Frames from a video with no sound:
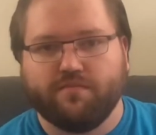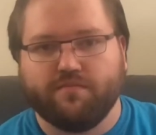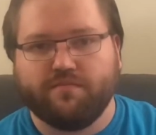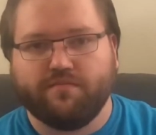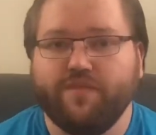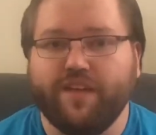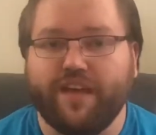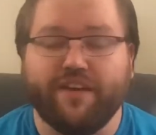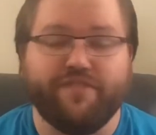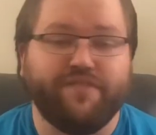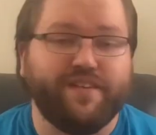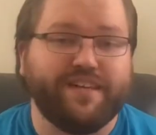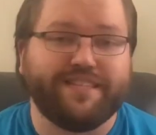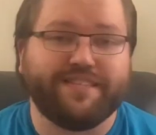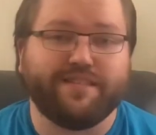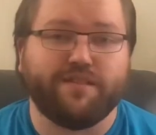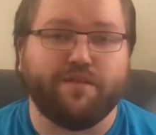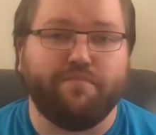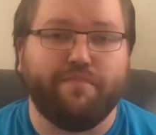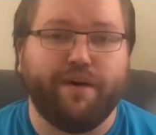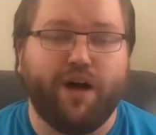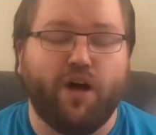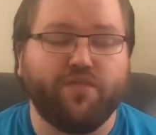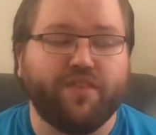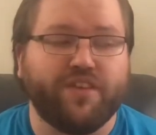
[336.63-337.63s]
If it's the
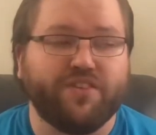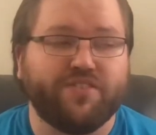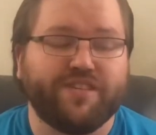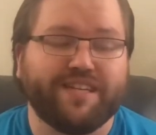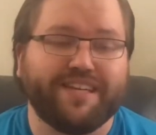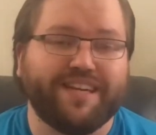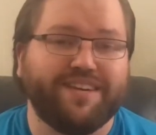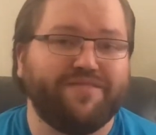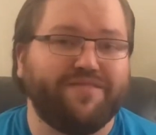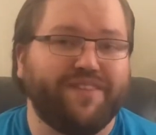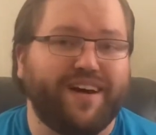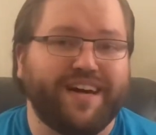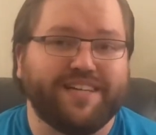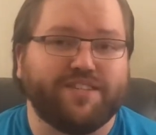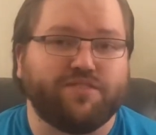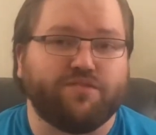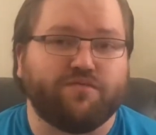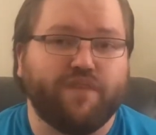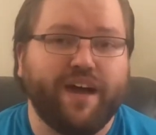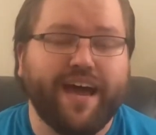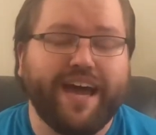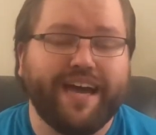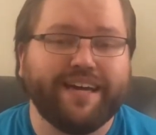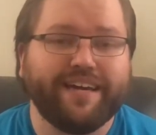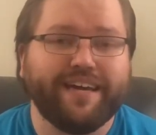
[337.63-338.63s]
belt that signifies
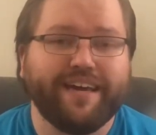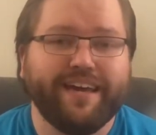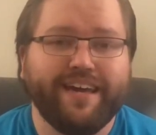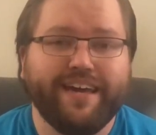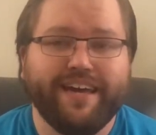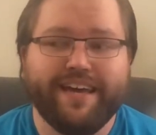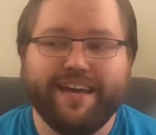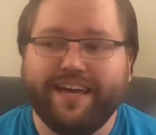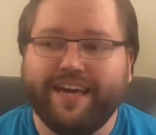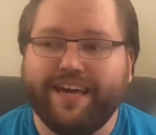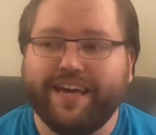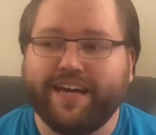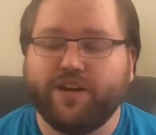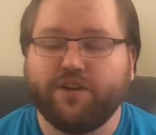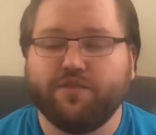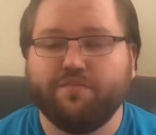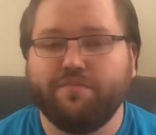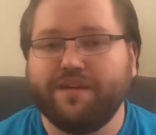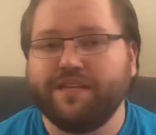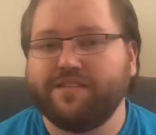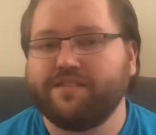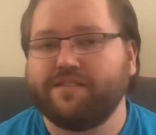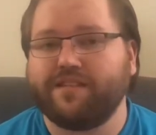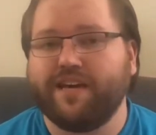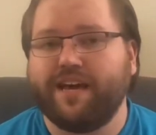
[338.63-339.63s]
rank, it could be
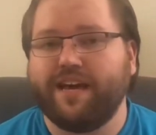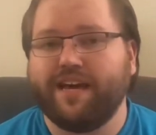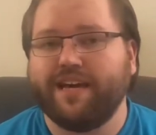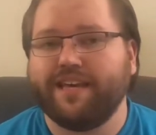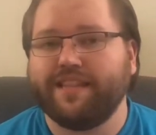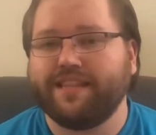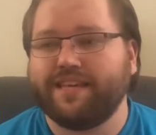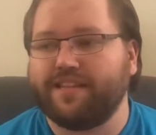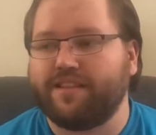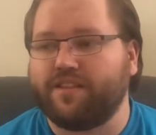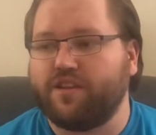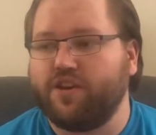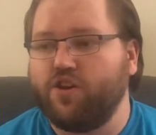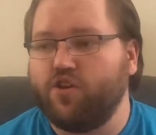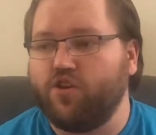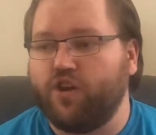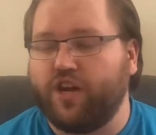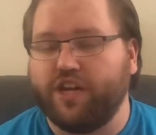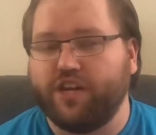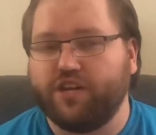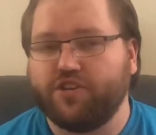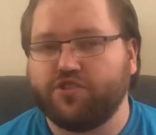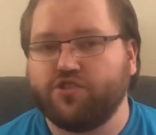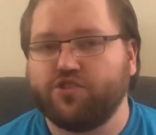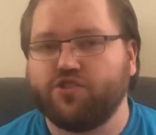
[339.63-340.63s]
saying that it
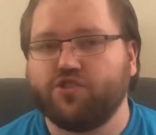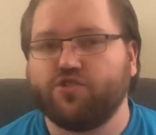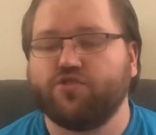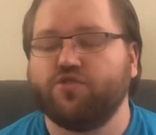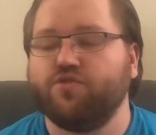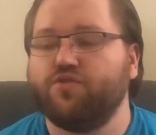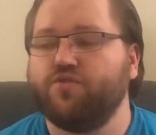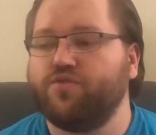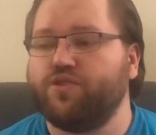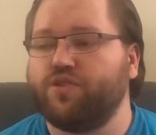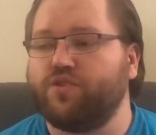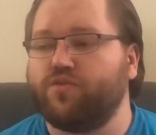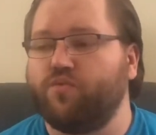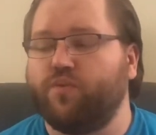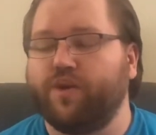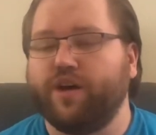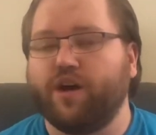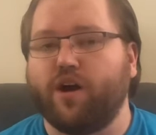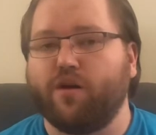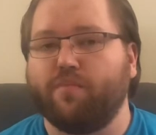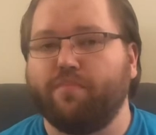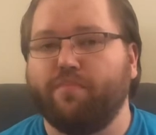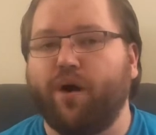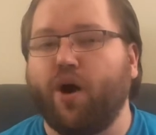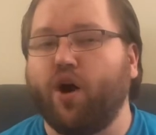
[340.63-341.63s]
is true that we
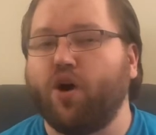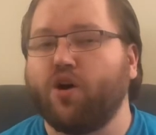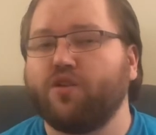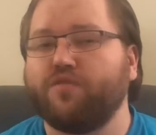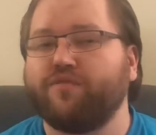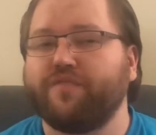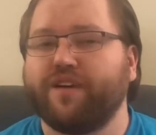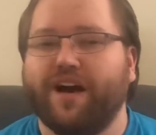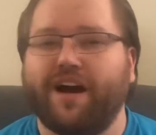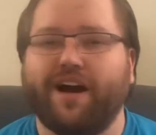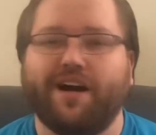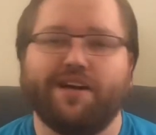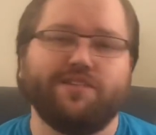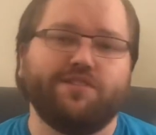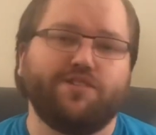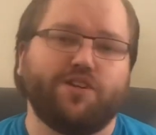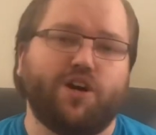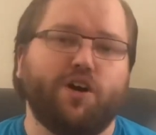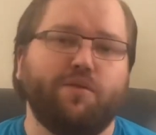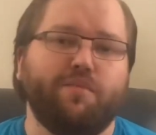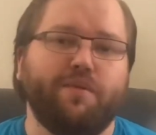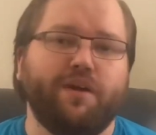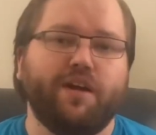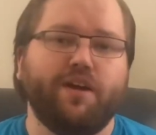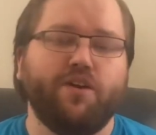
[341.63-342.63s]
are part of God's
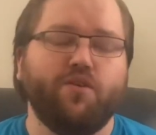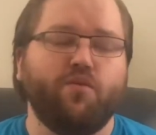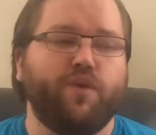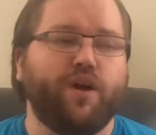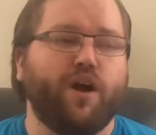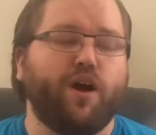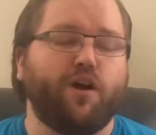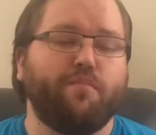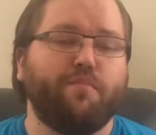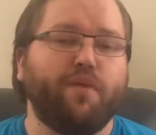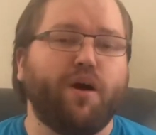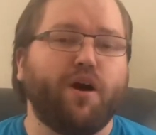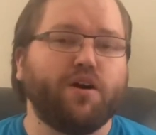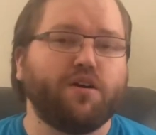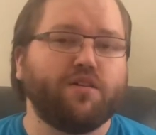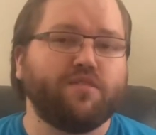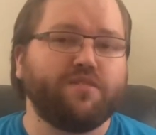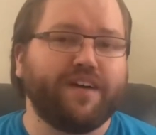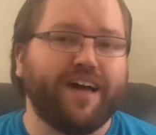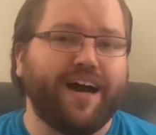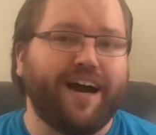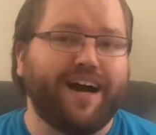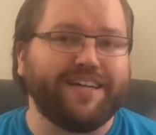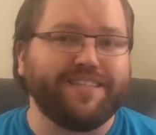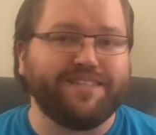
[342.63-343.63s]
army, we are part of
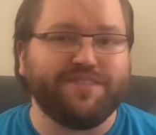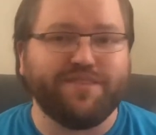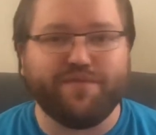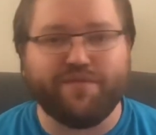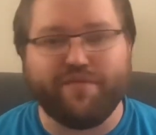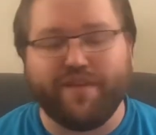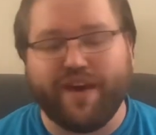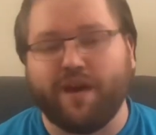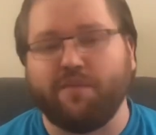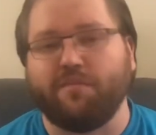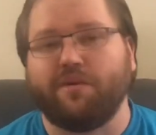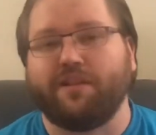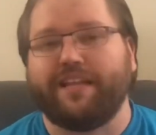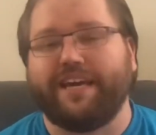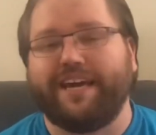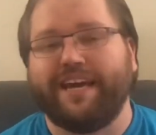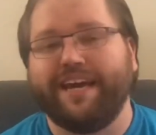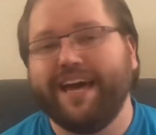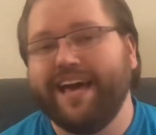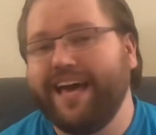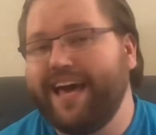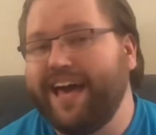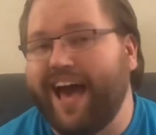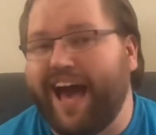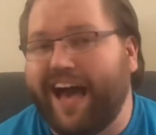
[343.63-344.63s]
God's family
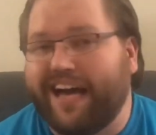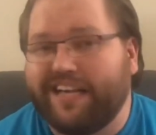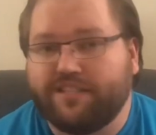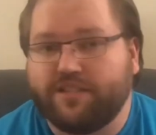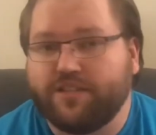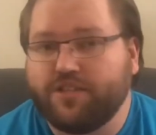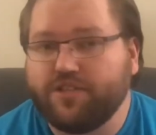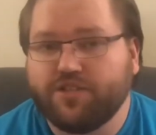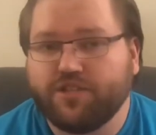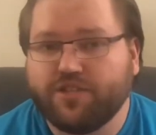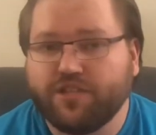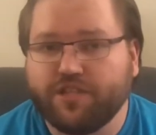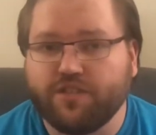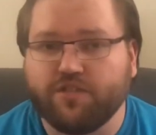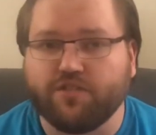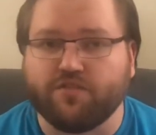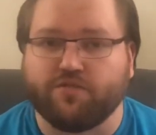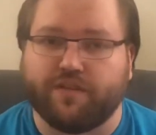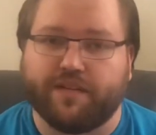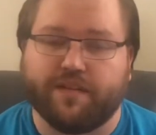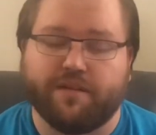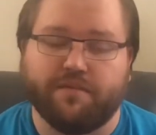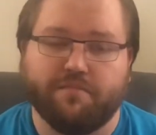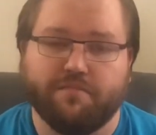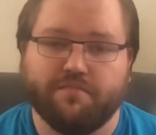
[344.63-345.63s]
as his
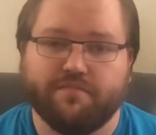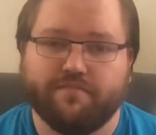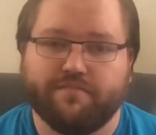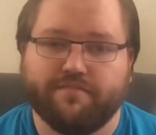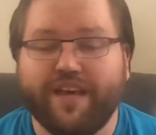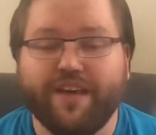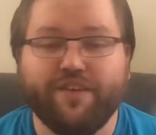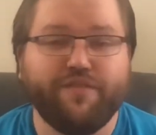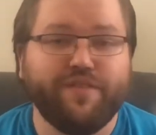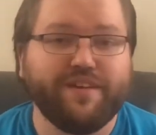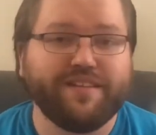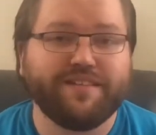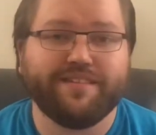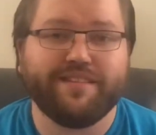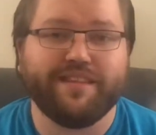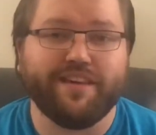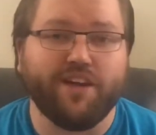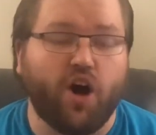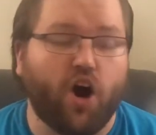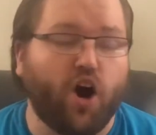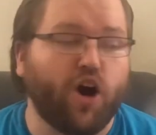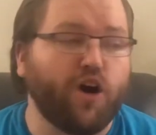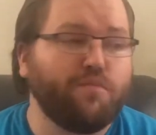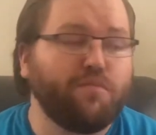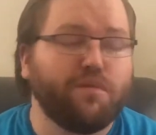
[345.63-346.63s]
children. If it's the
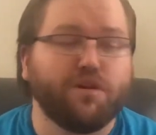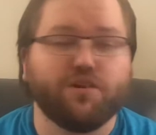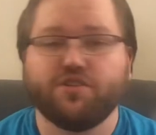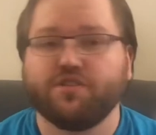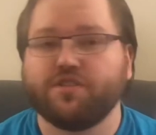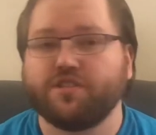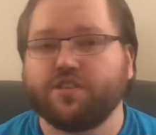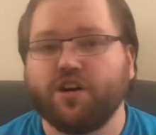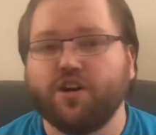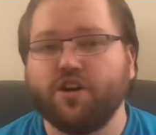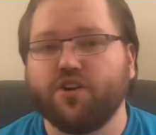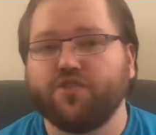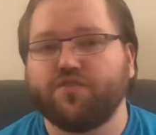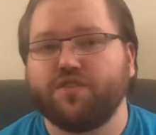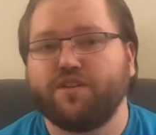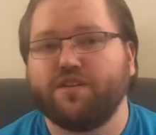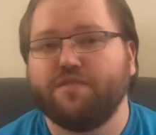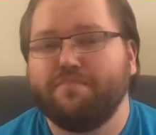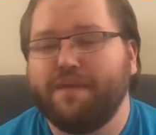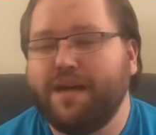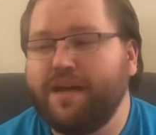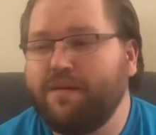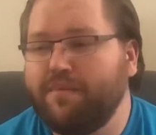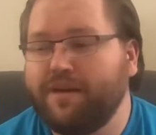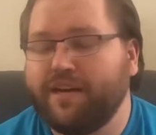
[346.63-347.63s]
armored skirt, then
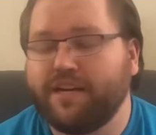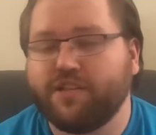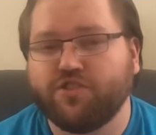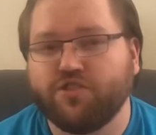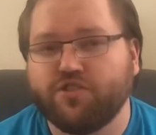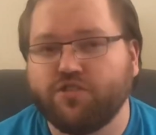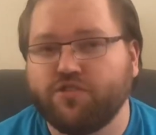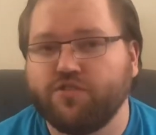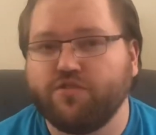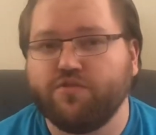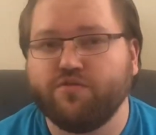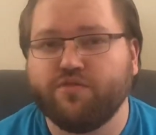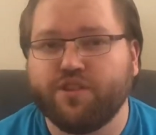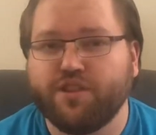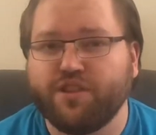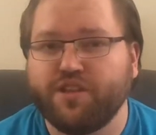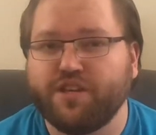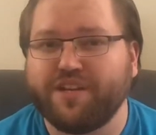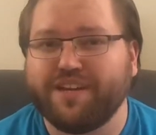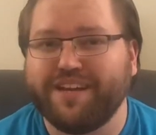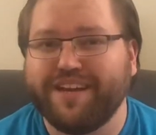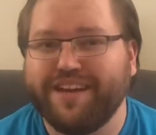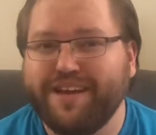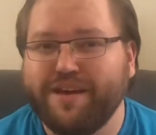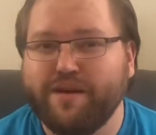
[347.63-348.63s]
maybe it's truth that
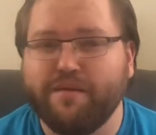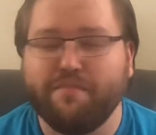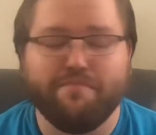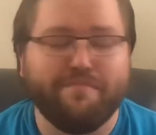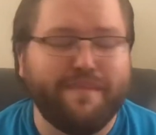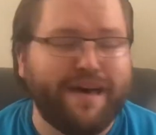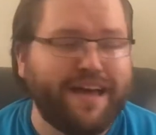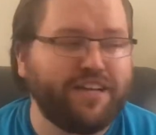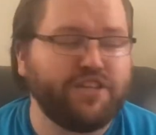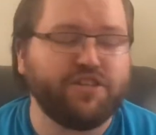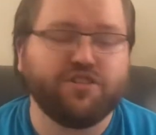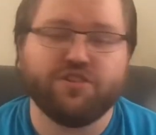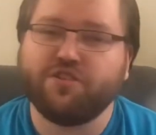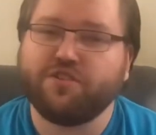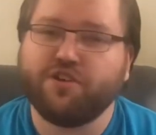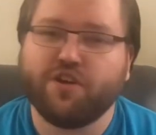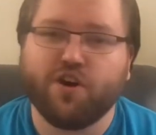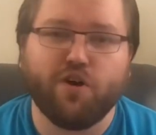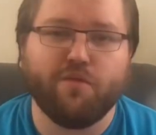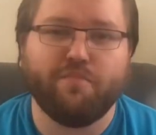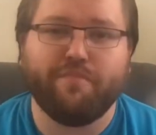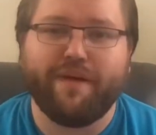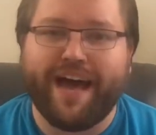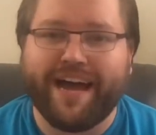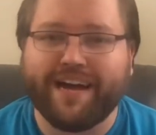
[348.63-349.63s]
men should
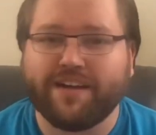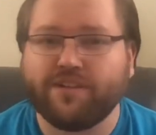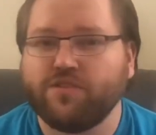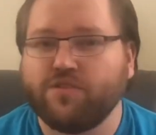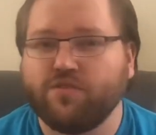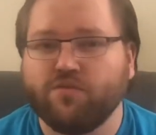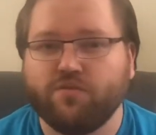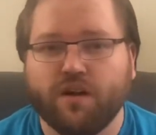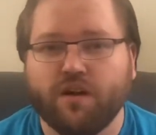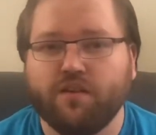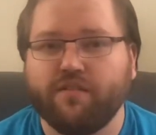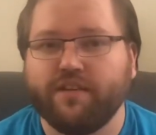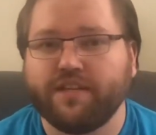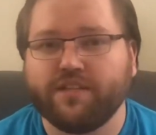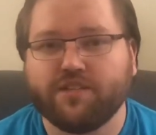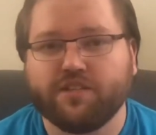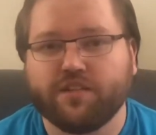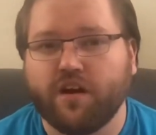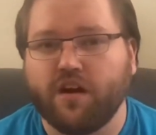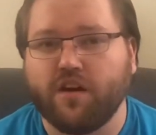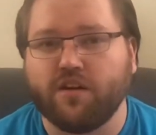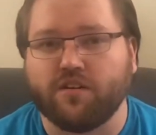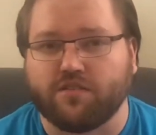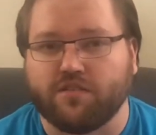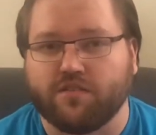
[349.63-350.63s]
go back to wearing
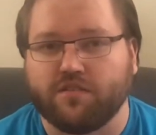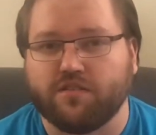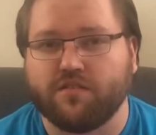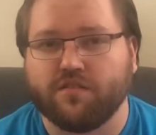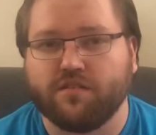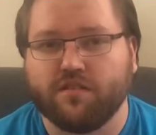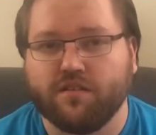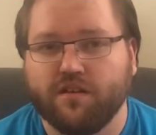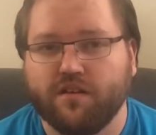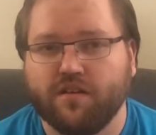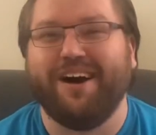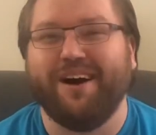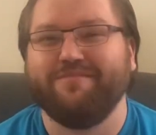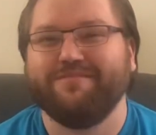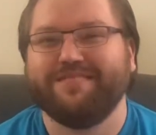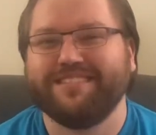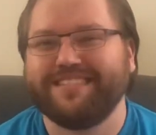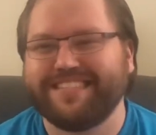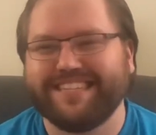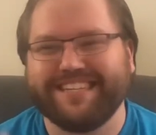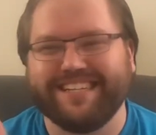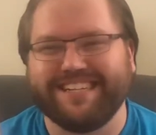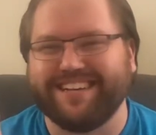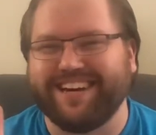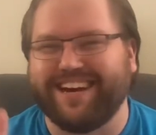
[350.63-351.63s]
skirts. I'm just
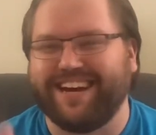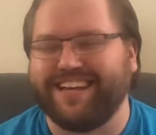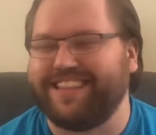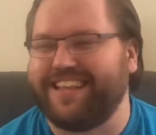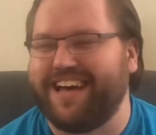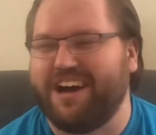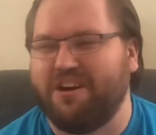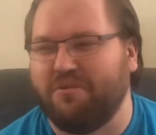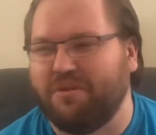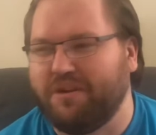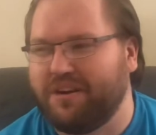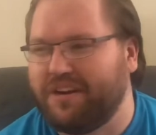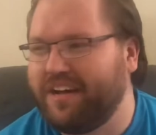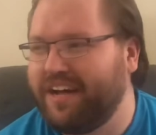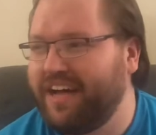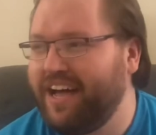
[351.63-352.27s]
kidding on that one.